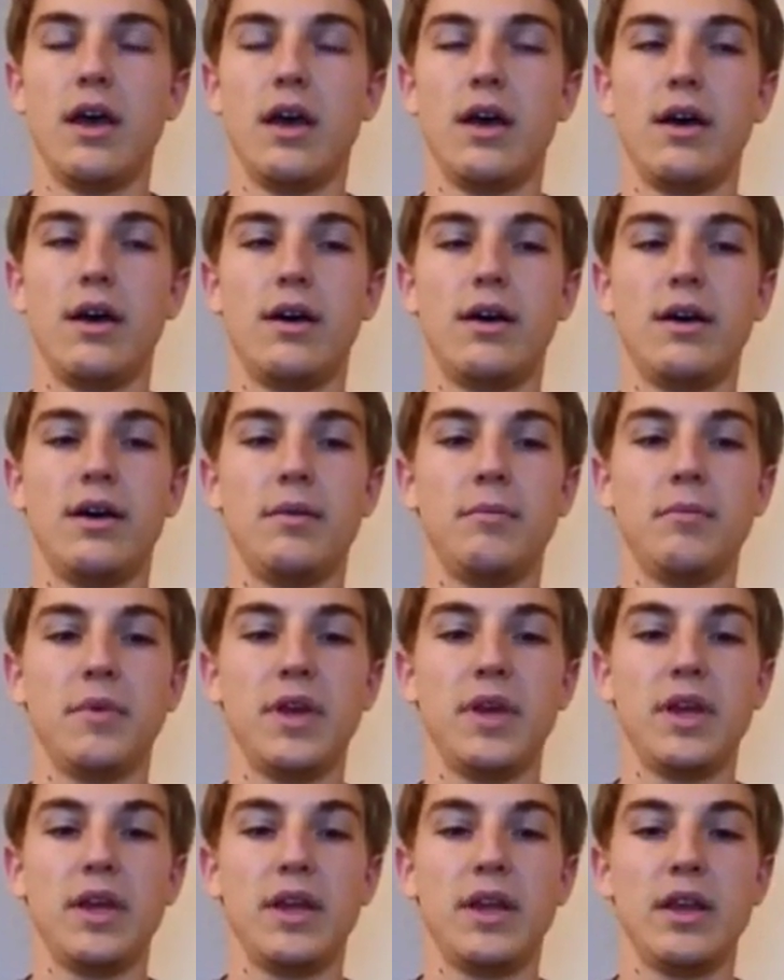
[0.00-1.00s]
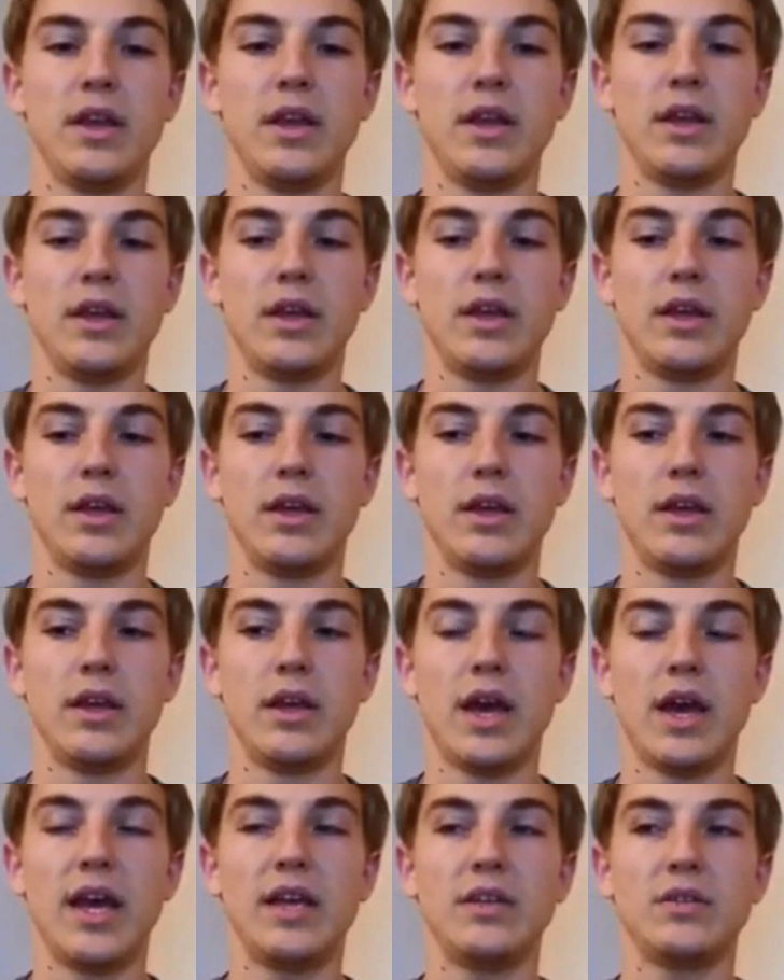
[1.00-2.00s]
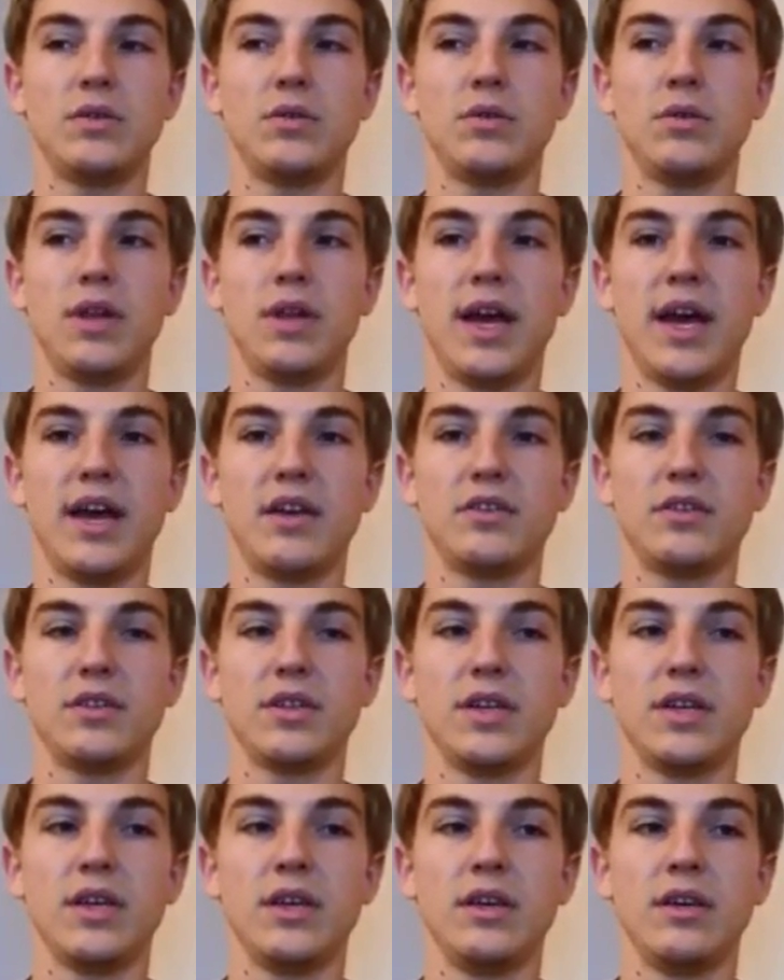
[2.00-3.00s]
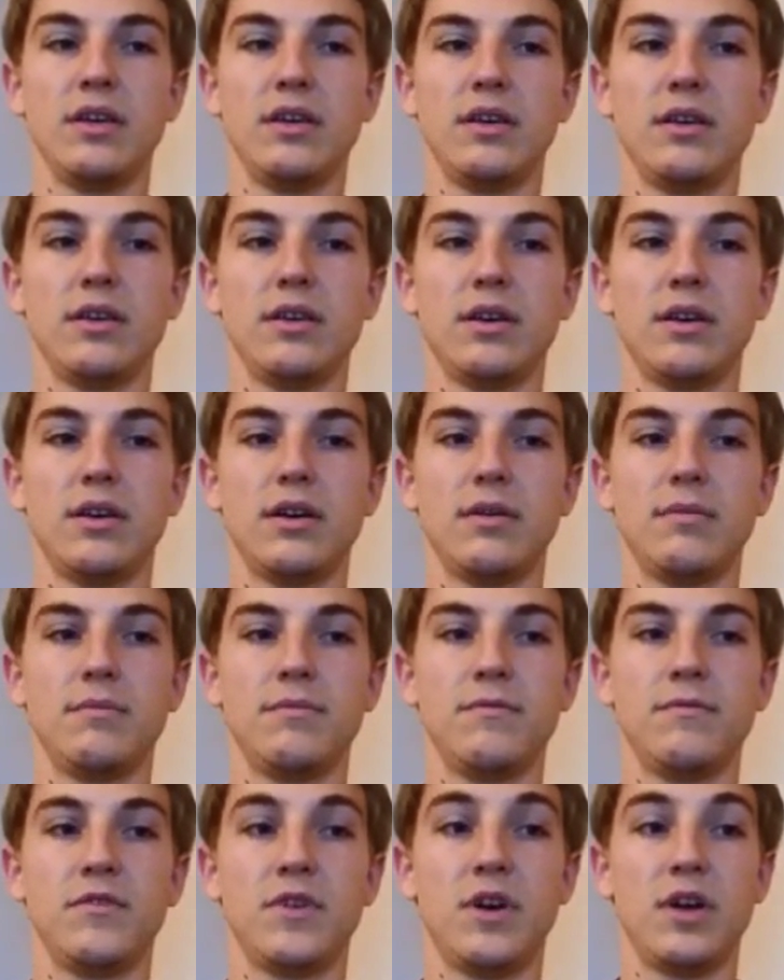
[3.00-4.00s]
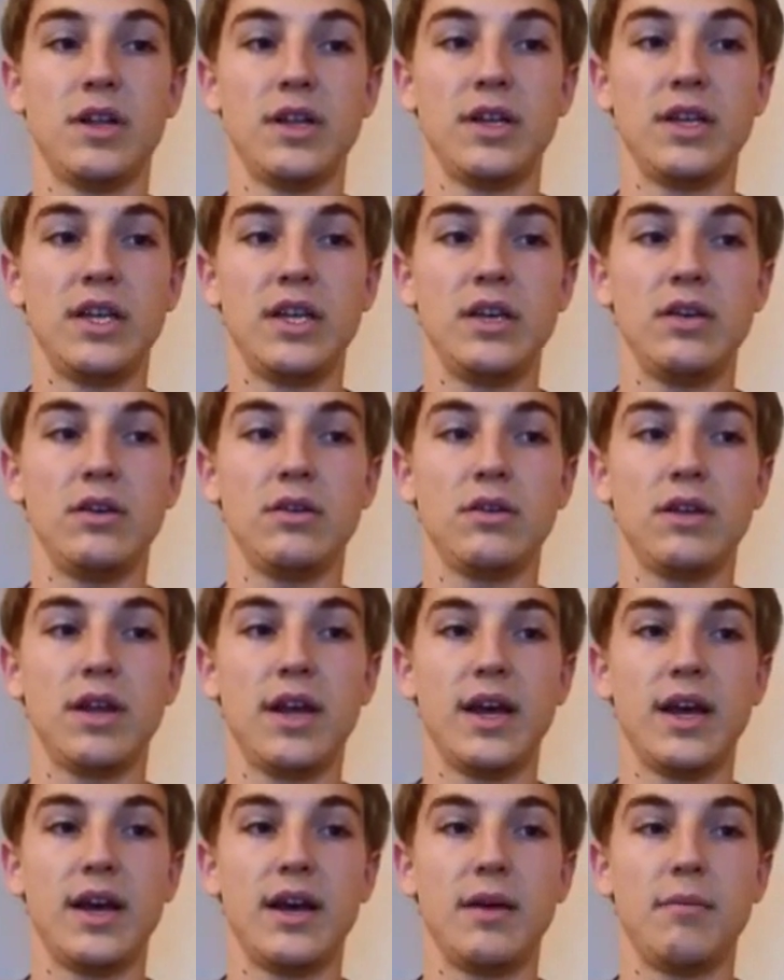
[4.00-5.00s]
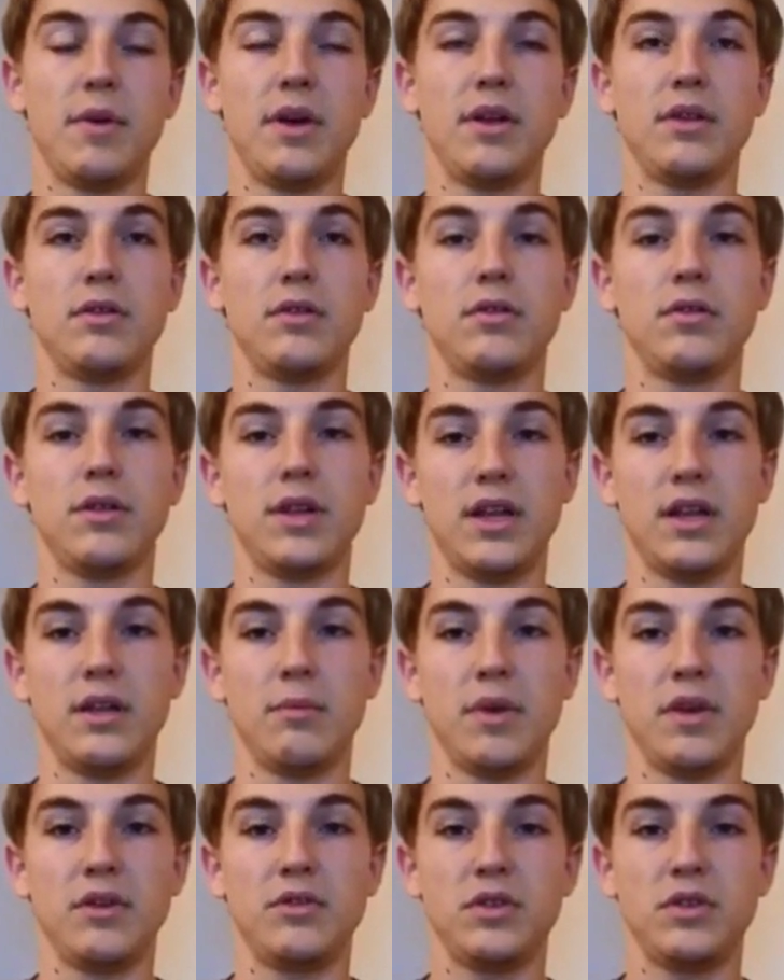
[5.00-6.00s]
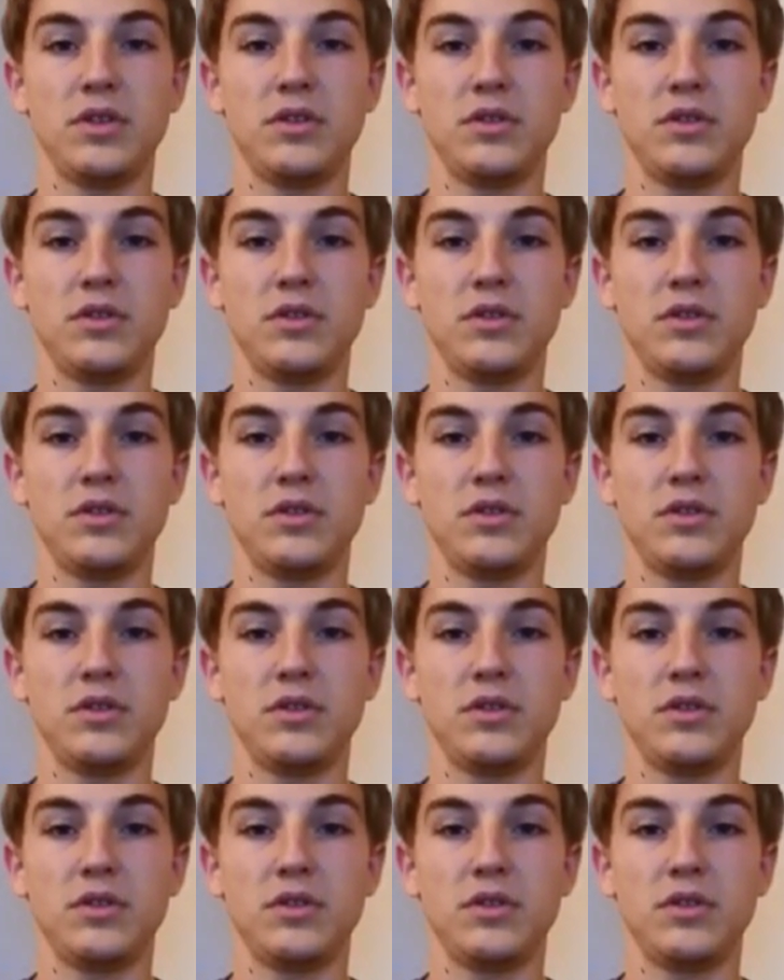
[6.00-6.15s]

In high school, I actually volunteered at my local elementary